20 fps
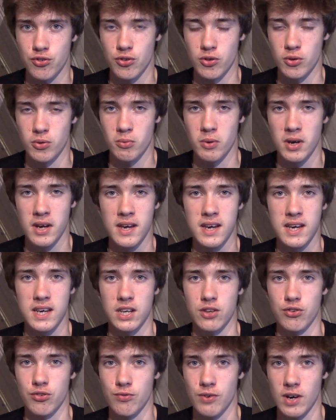to
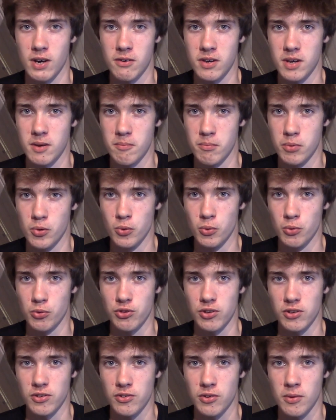is very
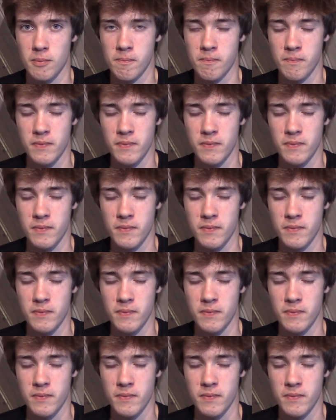important.